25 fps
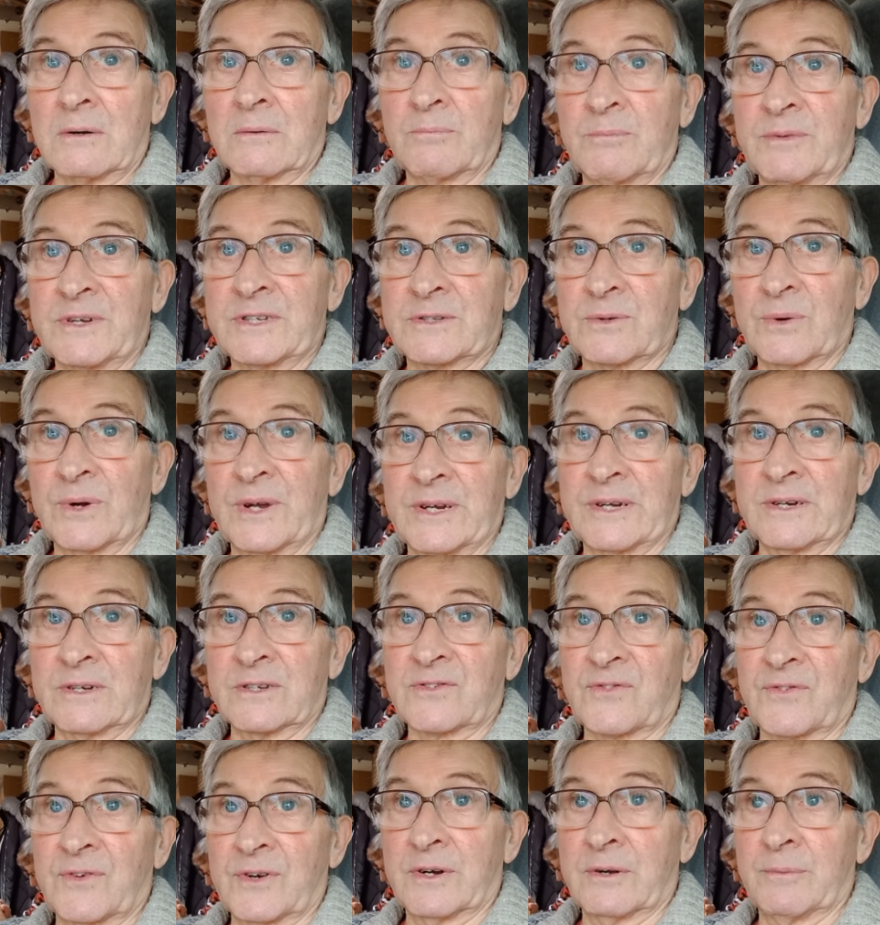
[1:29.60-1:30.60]
between
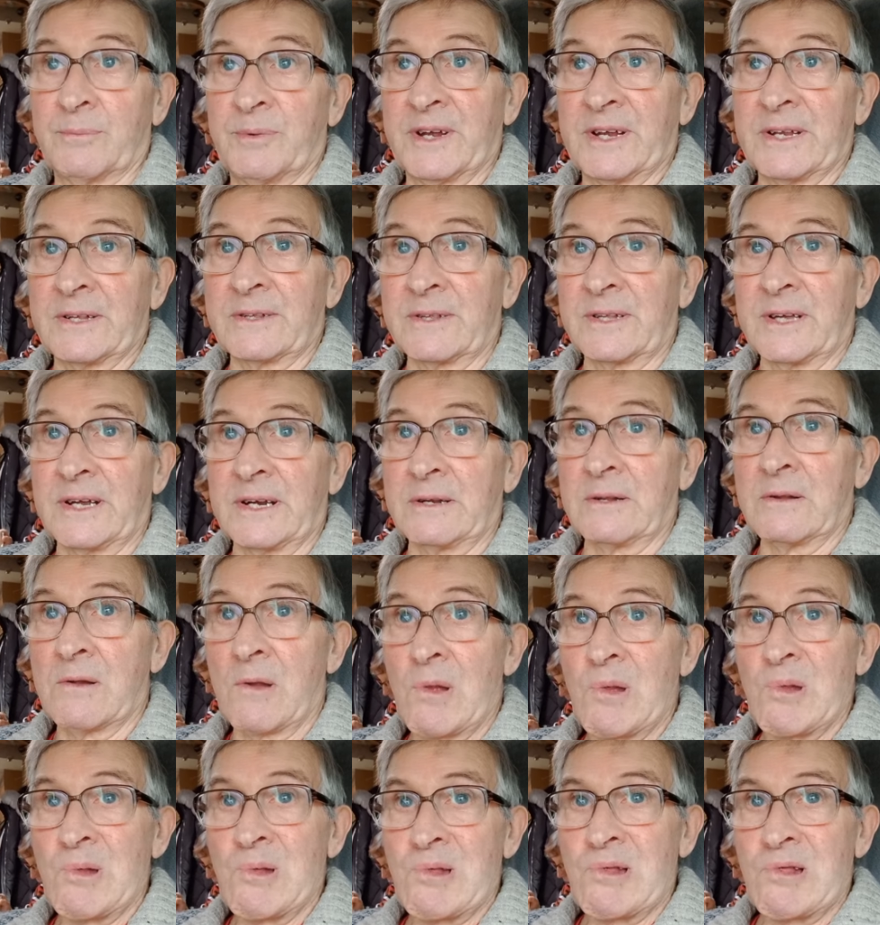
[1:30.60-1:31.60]
us for a bit. And then
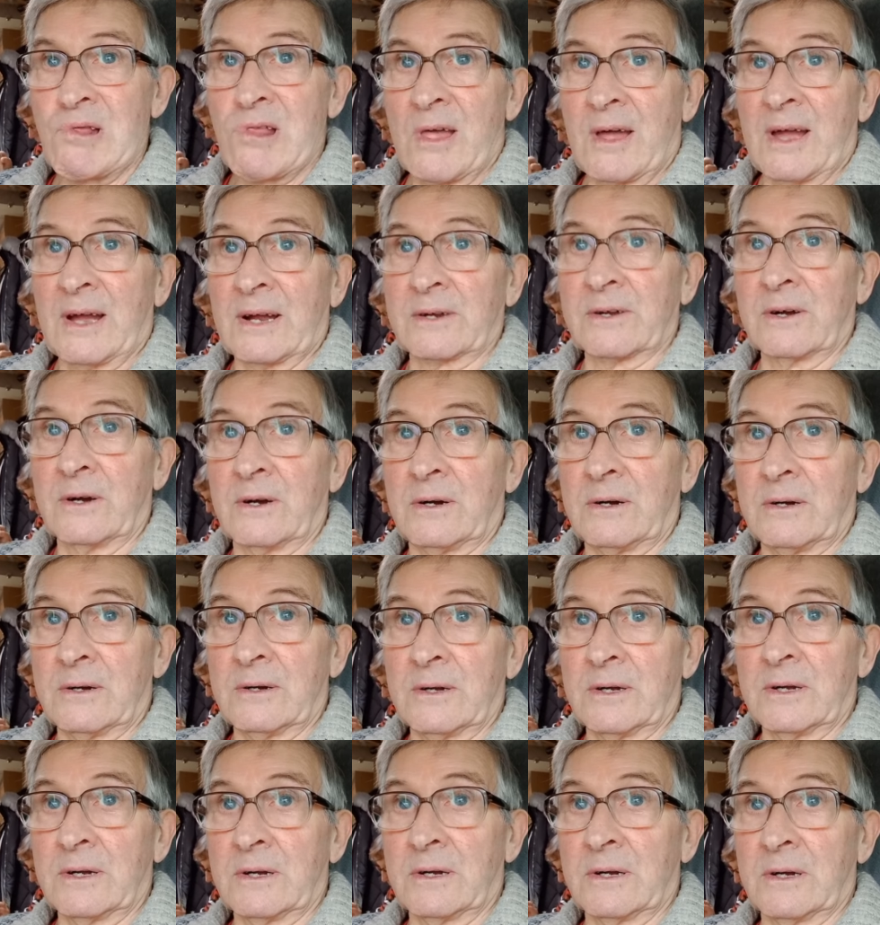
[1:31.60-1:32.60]
I got,
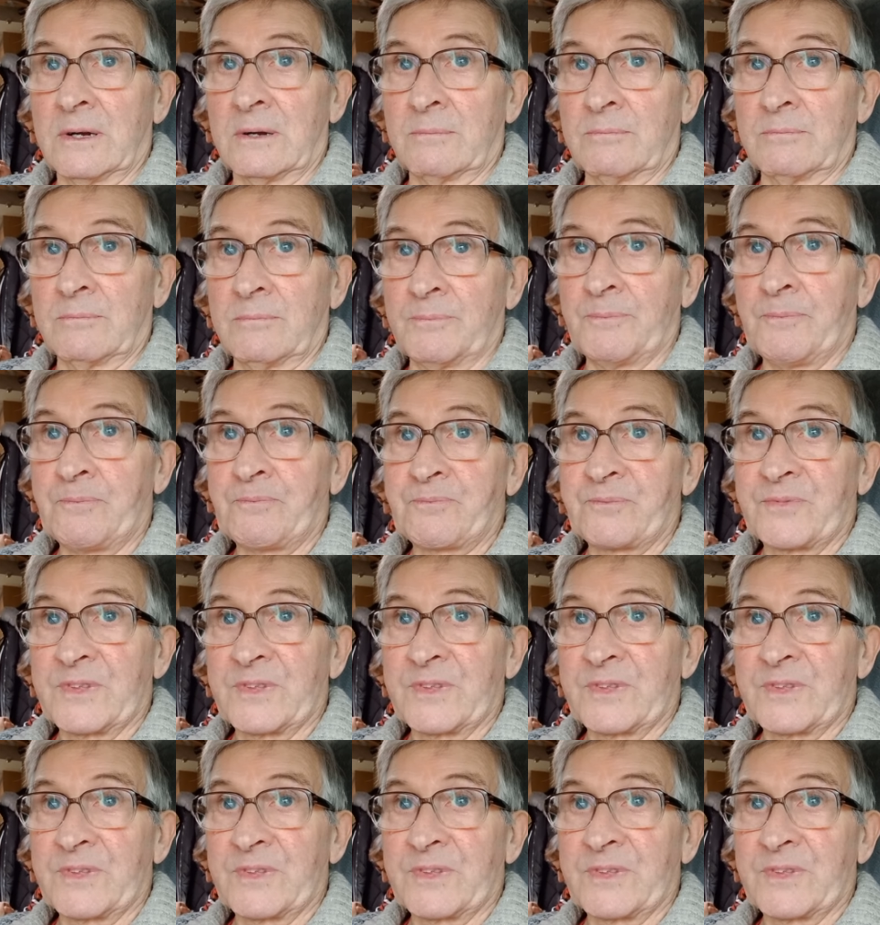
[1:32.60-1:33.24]
and